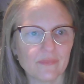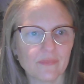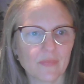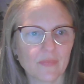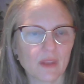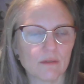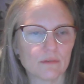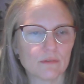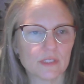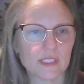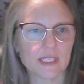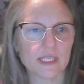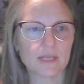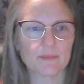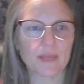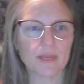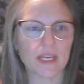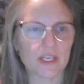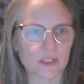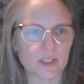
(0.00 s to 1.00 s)
Fatigue
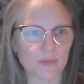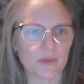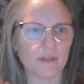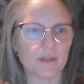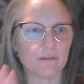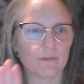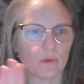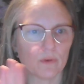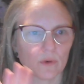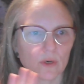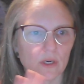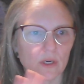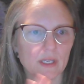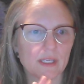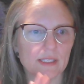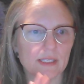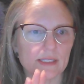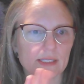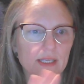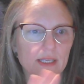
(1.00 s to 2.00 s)
management. 4
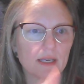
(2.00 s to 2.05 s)
is